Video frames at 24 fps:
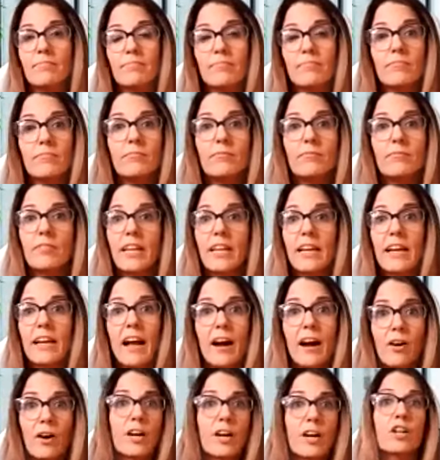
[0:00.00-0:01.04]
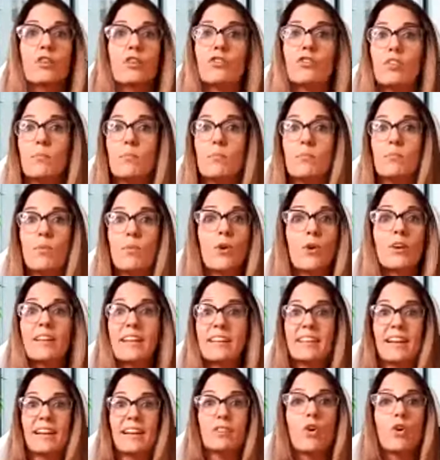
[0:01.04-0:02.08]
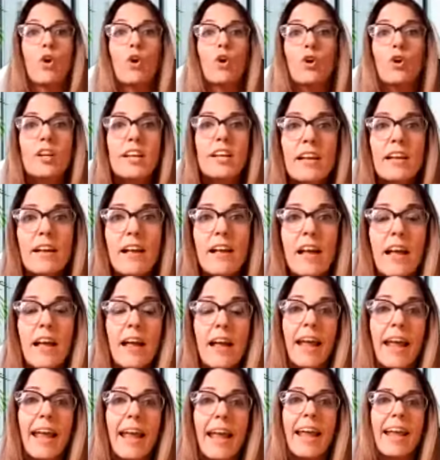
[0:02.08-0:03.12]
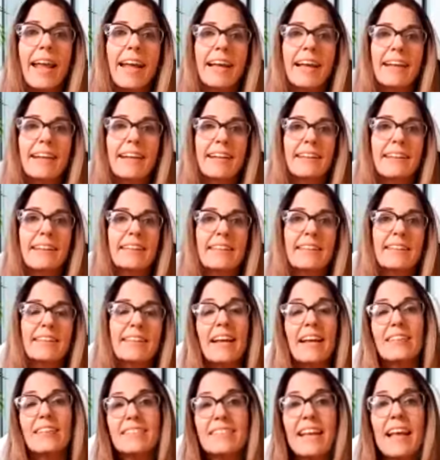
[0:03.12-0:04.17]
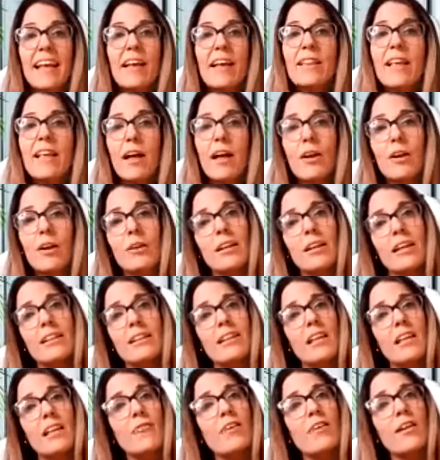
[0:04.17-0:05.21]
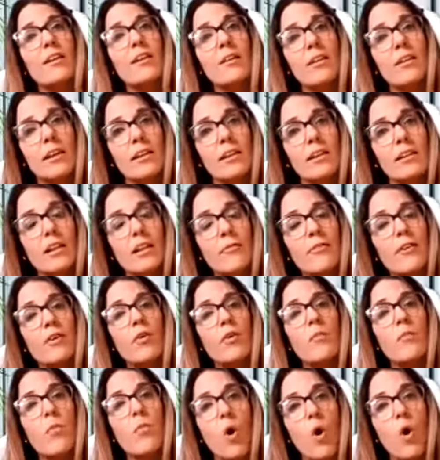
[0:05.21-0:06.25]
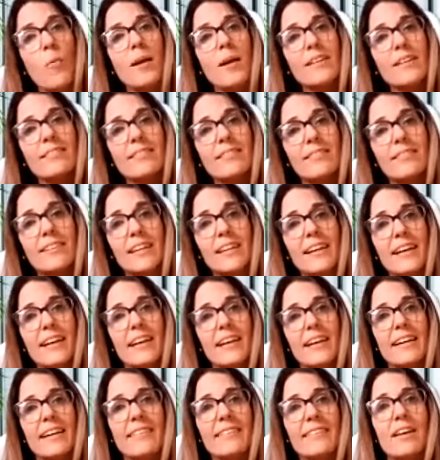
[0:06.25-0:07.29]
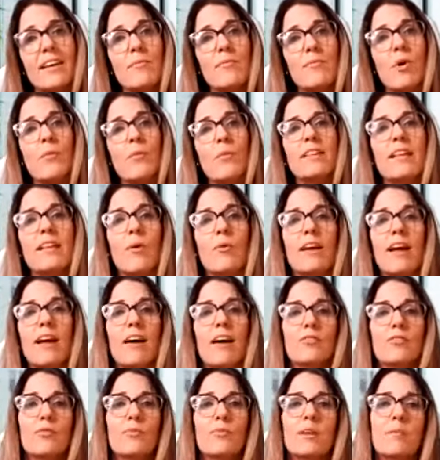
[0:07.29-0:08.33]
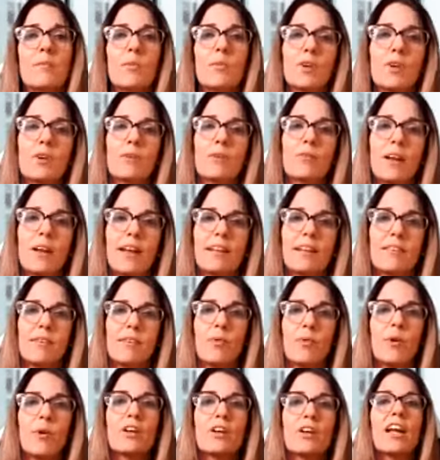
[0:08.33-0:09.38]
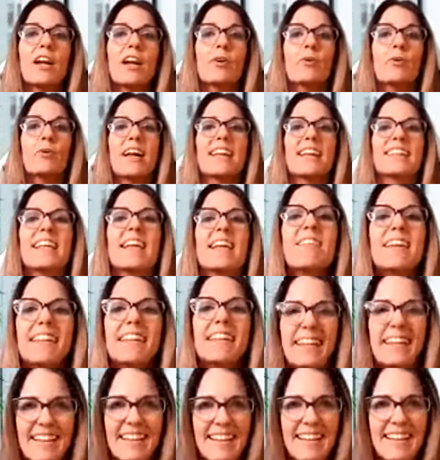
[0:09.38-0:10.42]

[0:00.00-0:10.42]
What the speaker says: we are using more the technology, and they say that in difficult moments is the moment that we have to be more, where the creativity